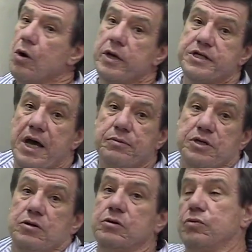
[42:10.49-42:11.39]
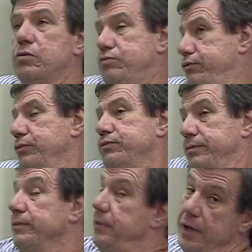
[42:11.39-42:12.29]
No, it's absolutely... Well,
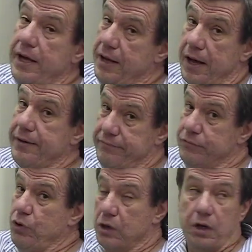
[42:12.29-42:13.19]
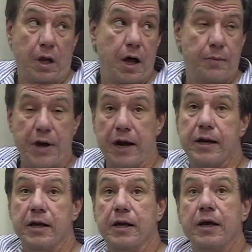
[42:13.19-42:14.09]
hey, I talk a lot about it.